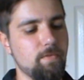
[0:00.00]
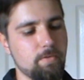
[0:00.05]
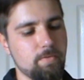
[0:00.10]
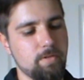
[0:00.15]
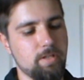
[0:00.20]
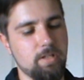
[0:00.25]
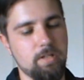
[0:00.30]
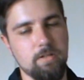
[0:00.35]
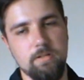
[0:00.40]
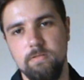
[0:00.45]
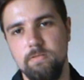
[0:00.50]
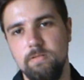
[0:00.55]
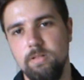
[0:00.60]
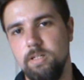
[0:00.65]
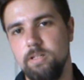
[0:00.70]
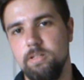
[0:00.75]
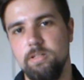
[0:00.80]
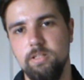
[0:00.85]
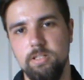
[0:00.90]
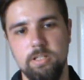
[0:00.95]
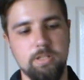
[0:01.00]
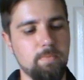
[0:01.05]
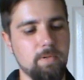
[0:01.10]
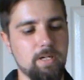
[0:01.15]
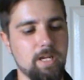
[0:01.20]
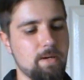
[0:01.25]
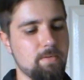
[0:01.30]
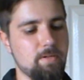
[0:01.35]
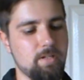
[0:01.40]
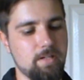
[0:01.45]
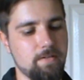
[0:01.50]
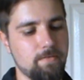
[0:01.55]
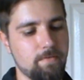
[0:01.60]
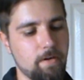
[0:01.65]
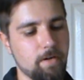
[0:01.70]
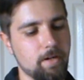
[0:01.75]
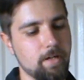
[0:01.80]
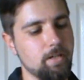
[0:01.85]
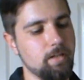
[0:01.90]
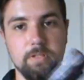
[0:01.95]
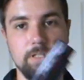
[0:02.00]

I've always used with this, and it's been absolutely fine.